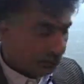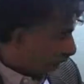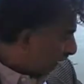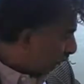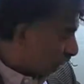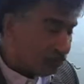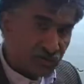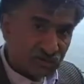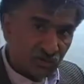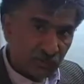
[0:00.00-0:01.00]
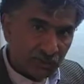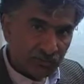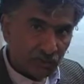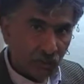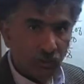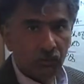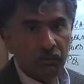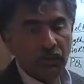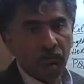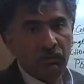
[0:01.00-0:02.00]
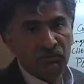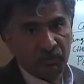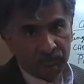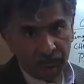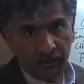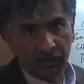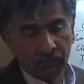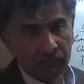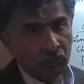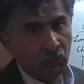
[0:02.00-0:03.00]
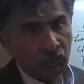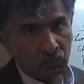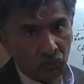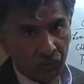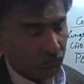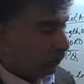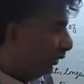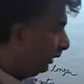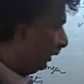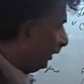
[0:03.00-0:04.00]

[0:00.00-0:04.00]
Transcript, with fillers: Because it's such a special chord, we give it a special name. We no longer call it chord,